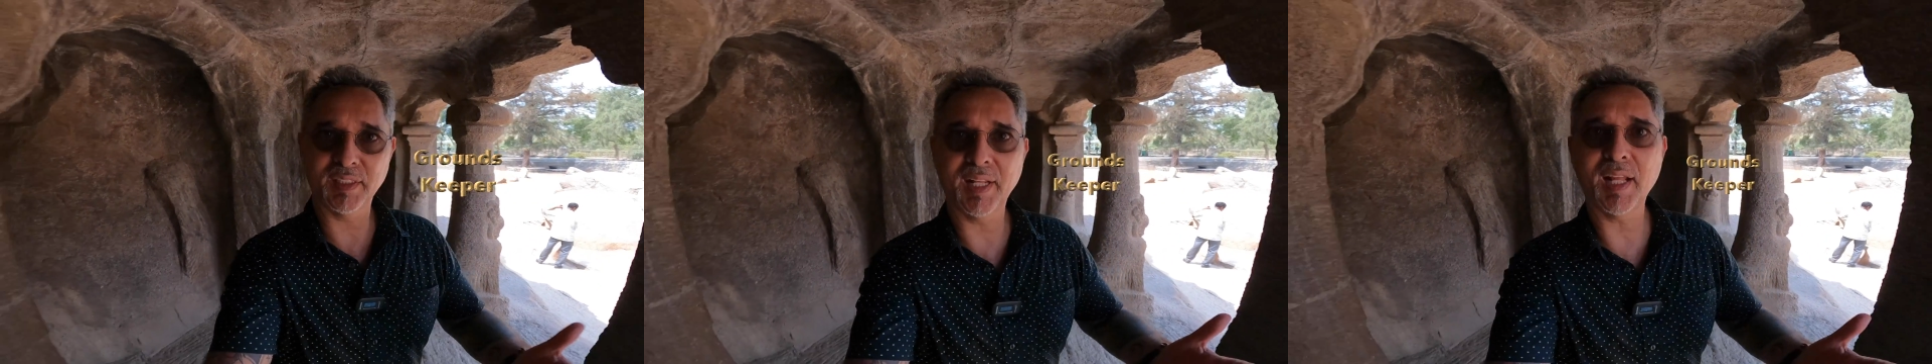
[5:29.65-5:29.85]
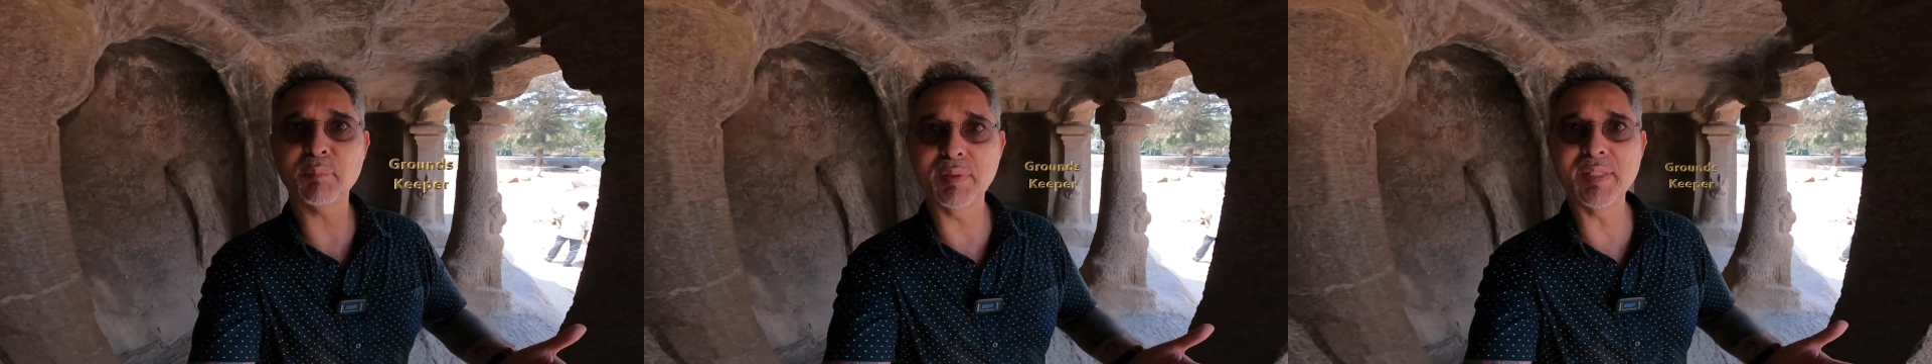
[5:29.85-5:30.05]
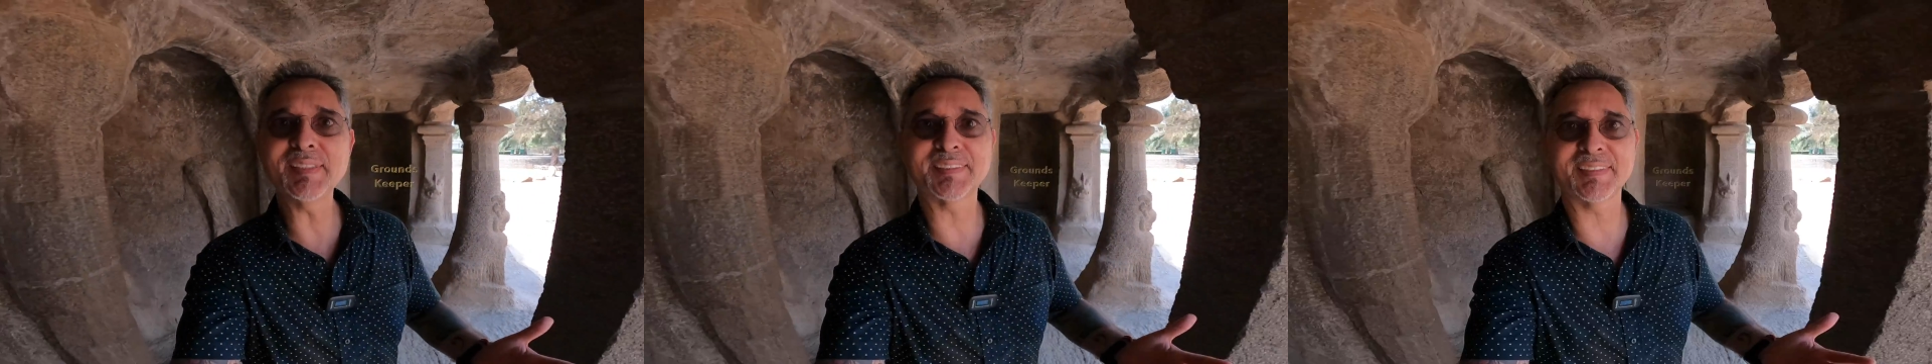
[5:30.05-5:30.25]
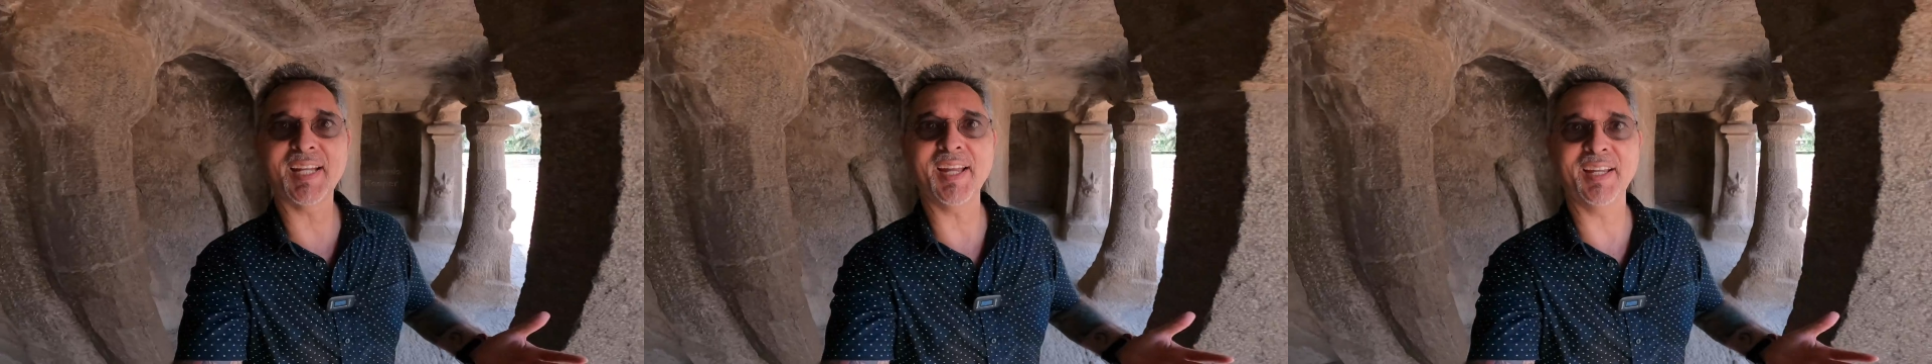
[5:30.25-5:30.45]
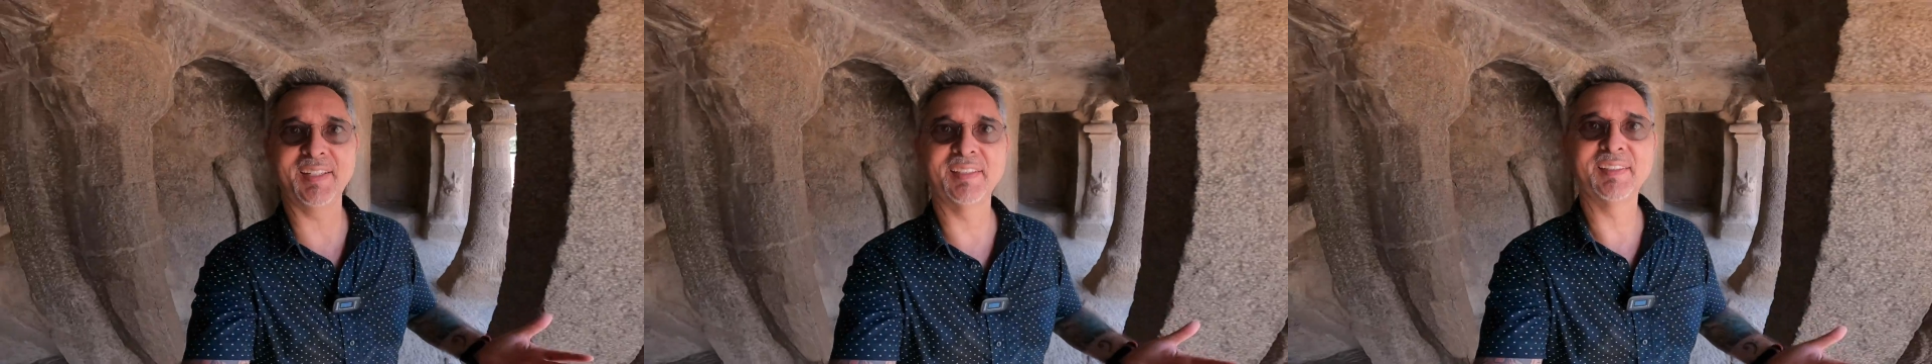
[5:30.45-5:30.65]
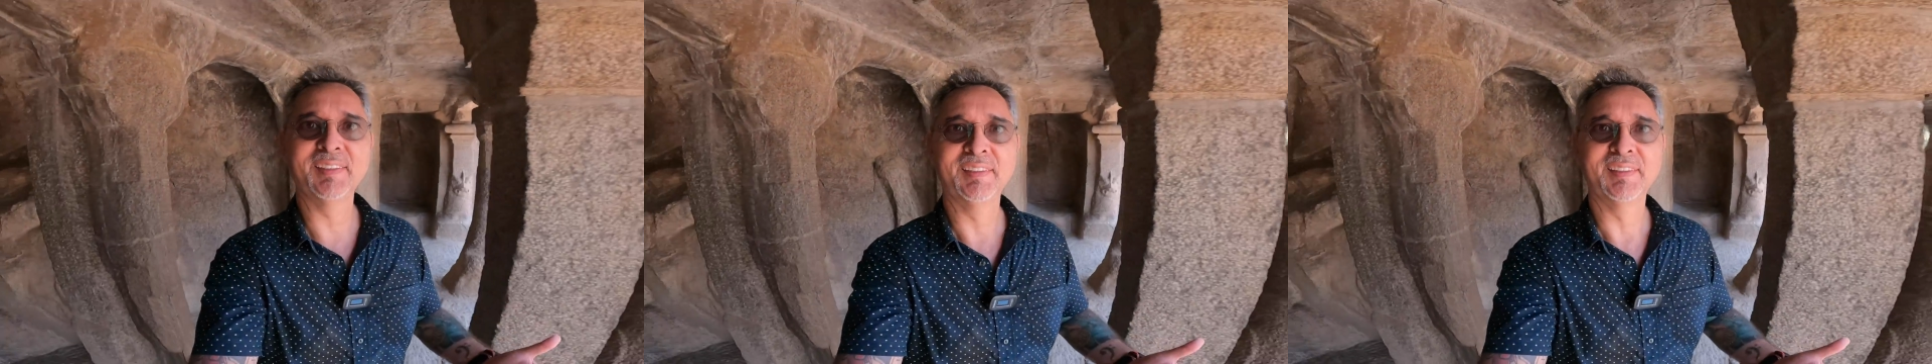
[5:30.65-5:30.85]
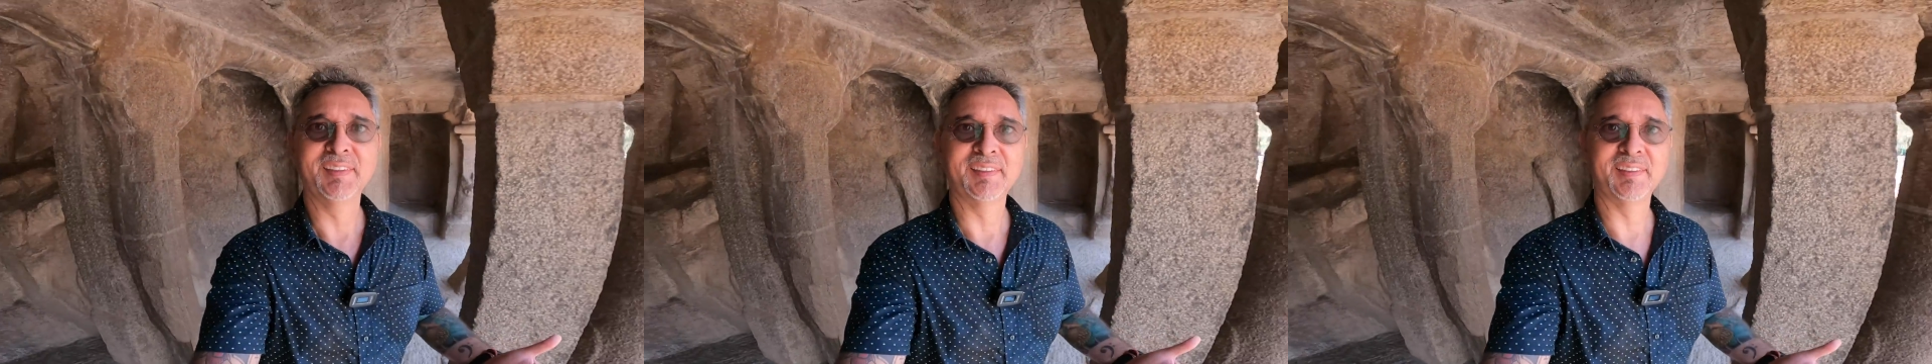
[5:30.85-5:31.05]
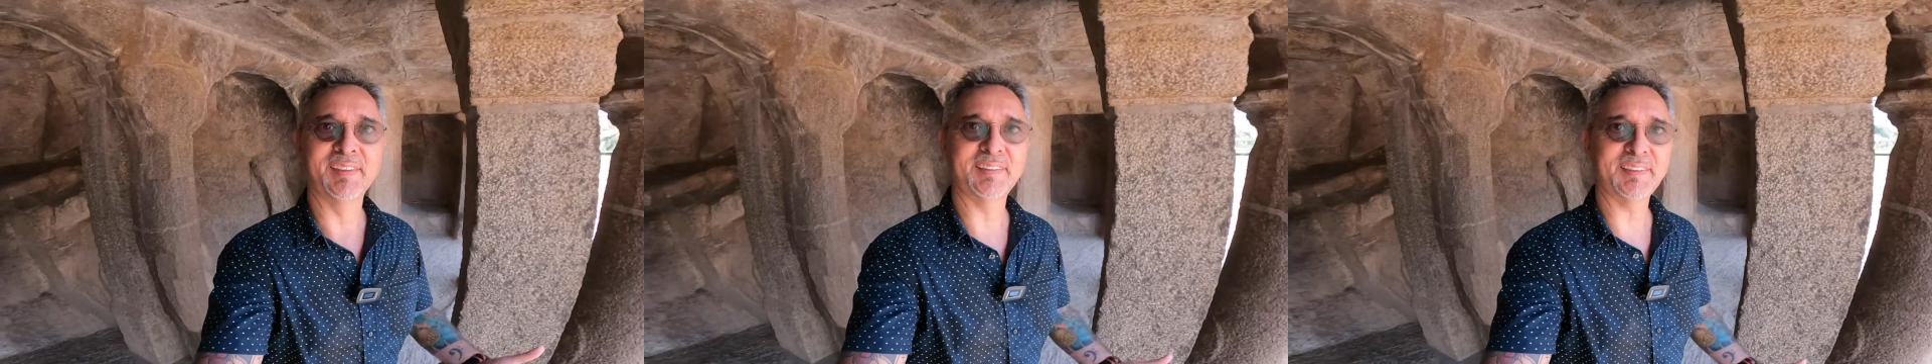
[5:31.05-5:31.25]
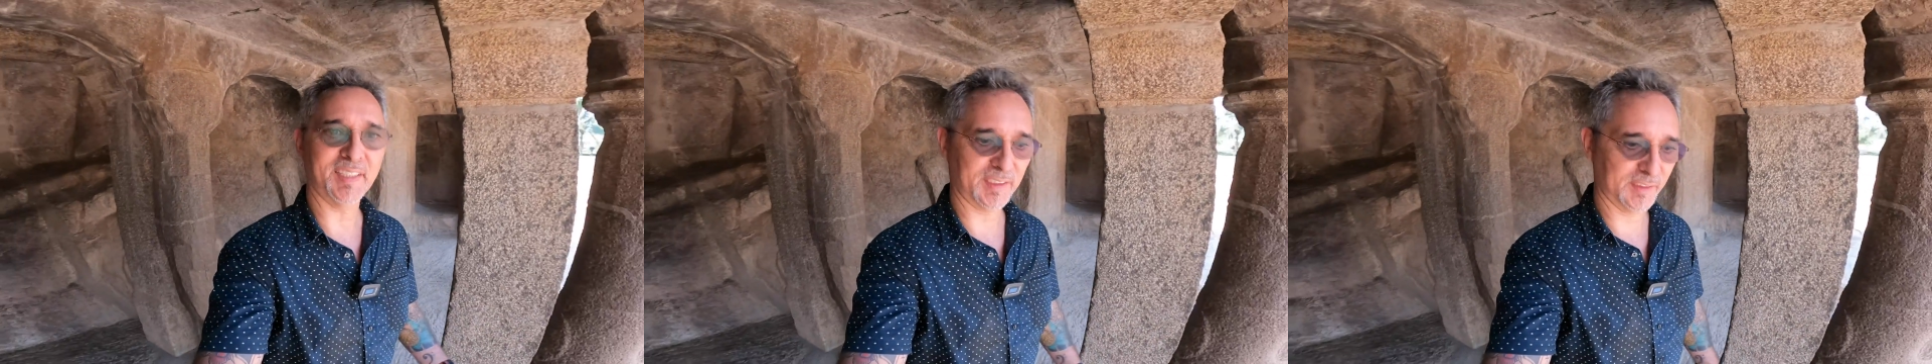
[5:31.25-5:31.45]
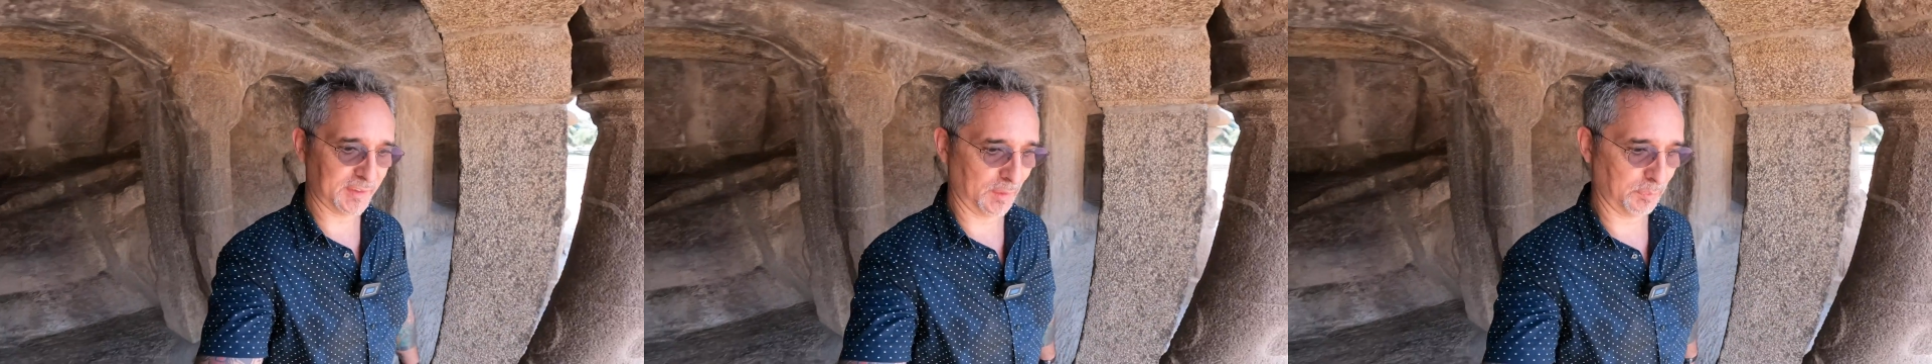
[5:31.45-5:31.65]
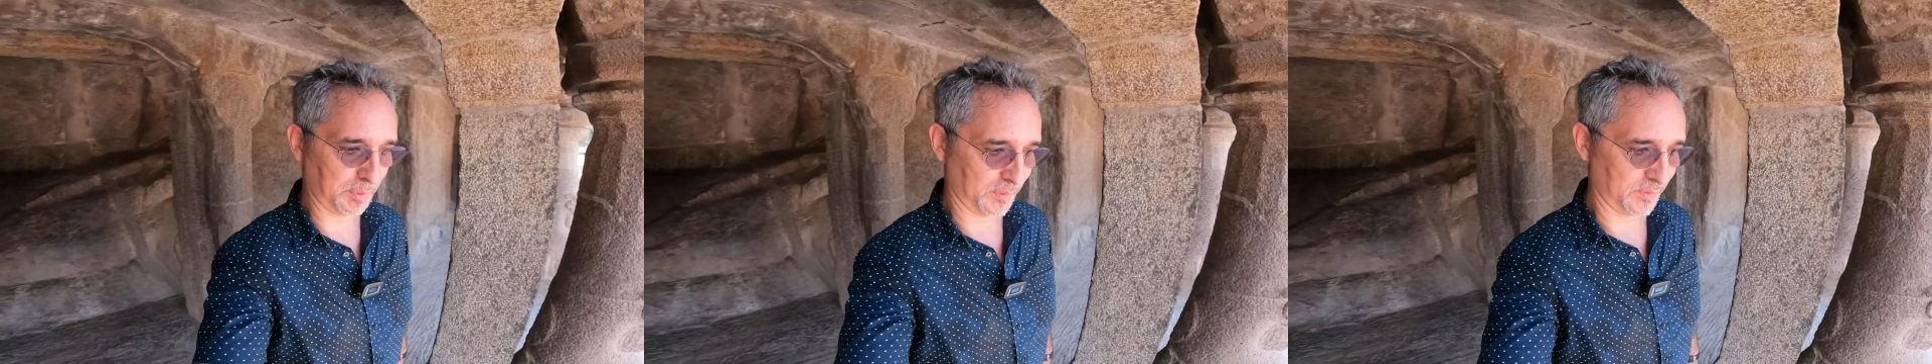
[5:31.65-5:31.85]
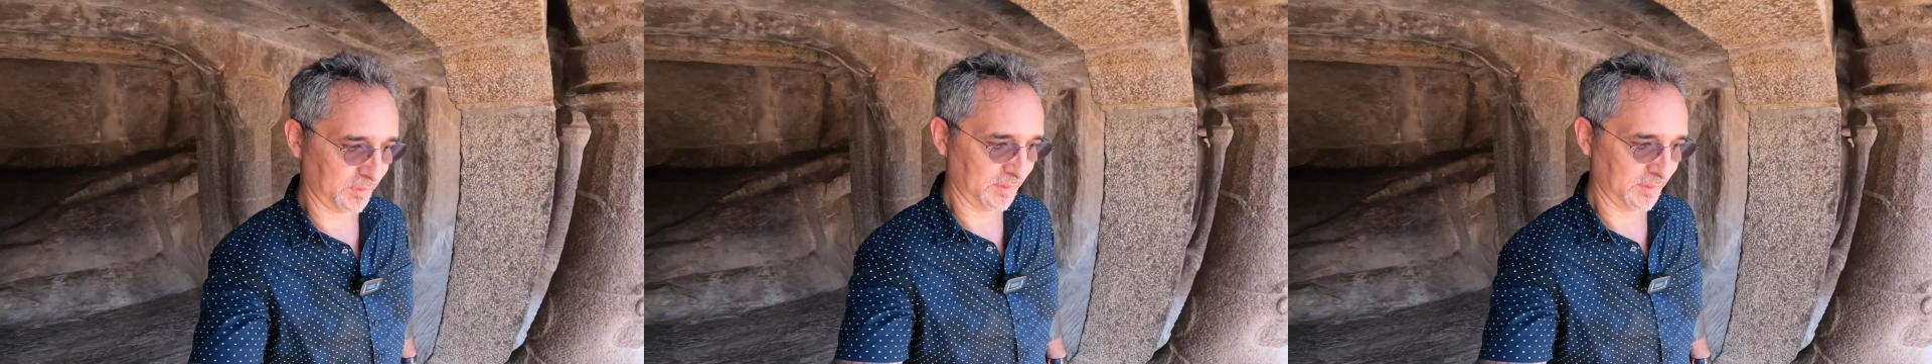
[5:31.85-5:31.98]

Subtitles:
And I'm inside the second temple.